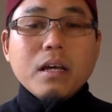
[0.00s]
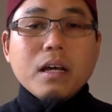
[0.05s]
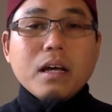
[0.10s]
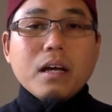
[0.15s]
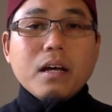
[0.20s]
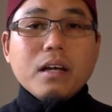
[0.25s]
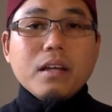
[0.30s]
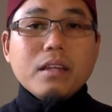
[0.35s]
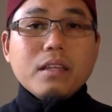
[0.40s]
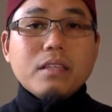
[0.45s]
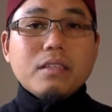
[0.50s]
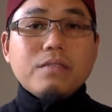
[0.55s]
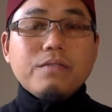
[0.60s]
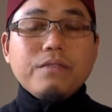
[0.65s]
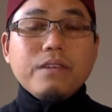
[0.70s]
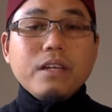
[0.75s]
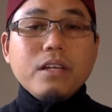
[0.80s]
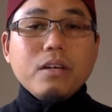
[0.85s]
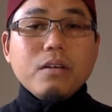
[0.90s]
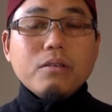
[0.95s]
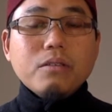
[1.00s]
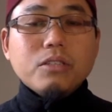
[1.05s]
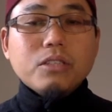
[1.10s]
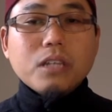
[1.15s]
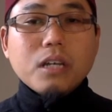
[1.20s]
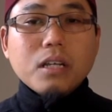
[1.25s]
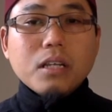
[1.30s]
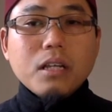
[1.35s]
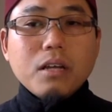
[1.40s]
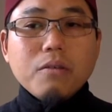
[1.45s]
In this video,
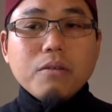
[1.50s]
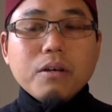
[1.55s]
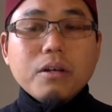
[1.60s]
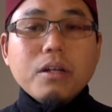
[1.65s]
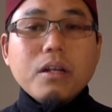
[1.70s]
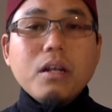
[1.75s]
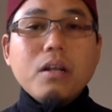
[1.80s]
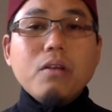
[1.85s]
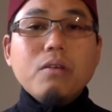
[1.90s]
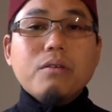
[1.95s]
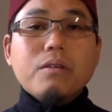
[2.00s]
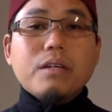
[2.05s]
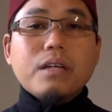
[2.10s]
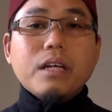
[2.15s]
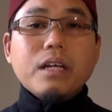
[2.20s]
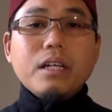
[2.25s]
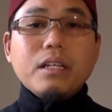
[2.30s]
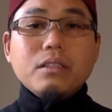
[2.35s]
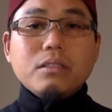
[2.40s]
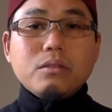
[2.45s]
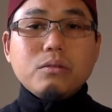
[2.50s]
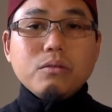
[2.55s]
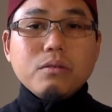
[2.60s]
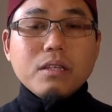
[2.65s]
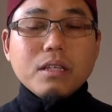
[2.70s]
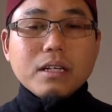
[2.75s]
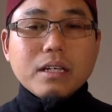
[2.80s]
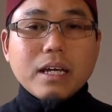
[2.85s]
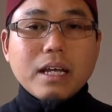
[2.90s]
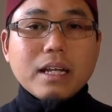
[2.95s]
inshallah, we're going to look into
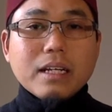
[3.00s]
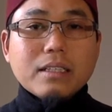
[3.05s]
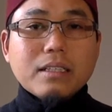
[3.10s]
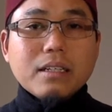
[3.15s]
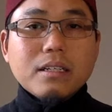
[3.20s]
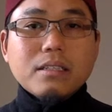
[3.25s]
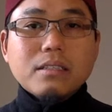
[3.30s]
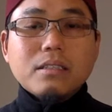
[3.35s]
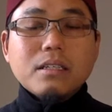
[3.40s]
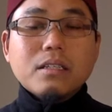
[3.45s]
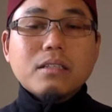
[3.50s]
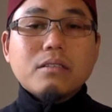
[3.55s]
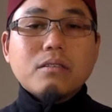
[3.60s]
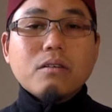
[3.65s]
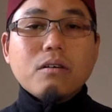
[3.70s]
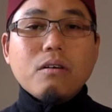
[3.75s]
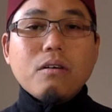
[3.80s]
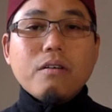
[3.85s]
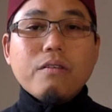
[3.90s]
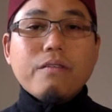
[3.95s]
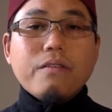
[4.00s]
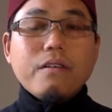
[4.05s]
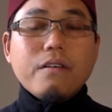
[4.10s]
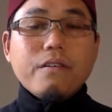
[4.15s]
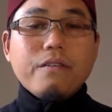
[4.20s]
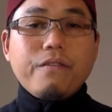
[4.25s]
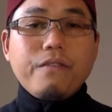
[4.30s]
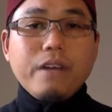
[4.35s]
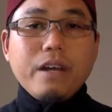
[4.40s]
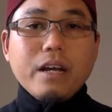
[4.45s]
the characteristics of
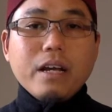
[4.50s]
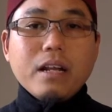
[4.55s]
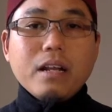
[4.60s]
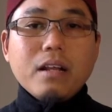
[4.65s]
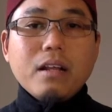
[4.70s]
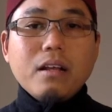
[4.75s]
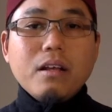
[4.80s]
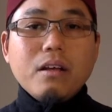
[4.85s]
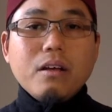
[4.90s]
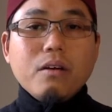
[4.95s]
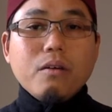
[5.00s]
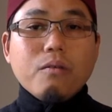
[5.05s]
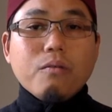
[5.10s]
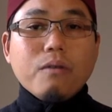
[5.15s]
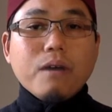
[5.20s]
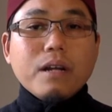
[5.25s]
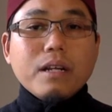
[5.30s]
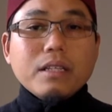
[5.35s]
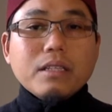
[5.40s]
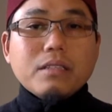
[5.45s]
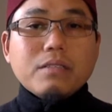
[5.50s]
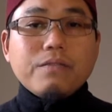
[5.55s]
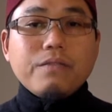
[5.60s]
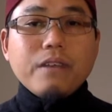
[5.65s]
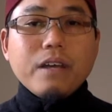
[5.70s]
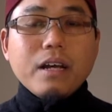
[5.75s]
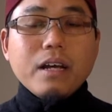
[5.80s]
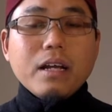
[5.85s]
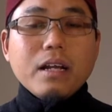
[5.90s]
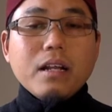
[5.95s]
fi'il. What is
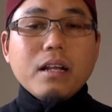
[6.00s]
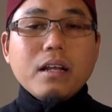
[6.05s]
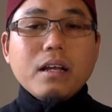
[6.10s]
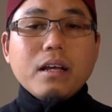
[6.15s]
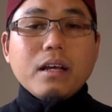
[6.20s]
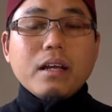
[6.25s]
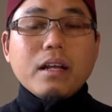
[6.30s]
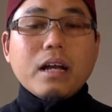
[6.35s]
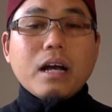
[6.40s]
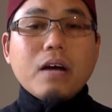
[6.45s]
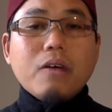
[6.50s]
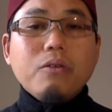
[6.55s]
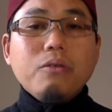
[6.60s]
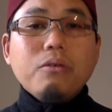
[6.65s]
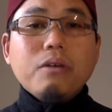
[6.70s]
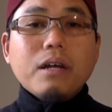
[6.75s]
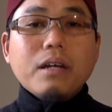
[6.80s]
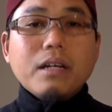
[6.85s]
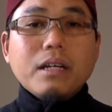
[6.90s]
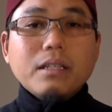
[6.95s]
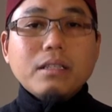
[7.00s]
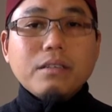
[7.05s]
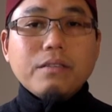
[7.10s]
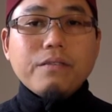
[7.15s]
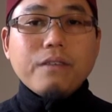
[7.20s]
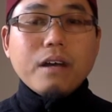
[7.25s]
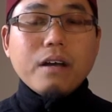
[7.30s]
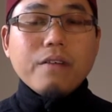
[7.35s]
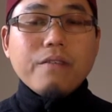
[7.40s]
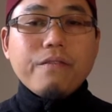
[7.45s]
fi'il and how do you
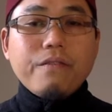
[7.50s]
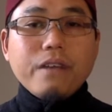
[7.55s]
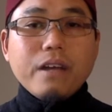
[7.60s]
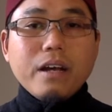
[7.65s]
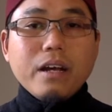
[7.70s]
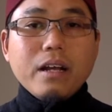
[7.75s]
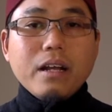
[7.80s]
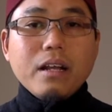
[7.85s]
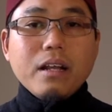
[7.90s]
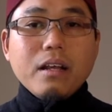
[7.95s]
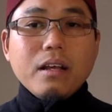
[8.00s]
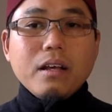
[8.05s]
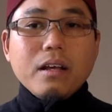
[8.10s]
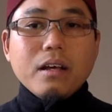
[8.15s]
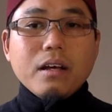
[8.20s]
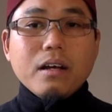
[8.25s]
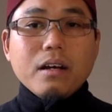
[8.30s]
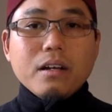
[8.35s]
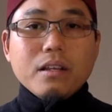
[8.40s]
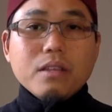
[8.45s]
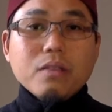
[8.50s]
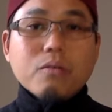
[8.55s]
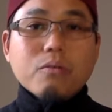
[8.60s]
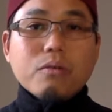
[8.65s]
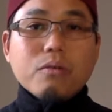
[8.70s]
identify fi'il in the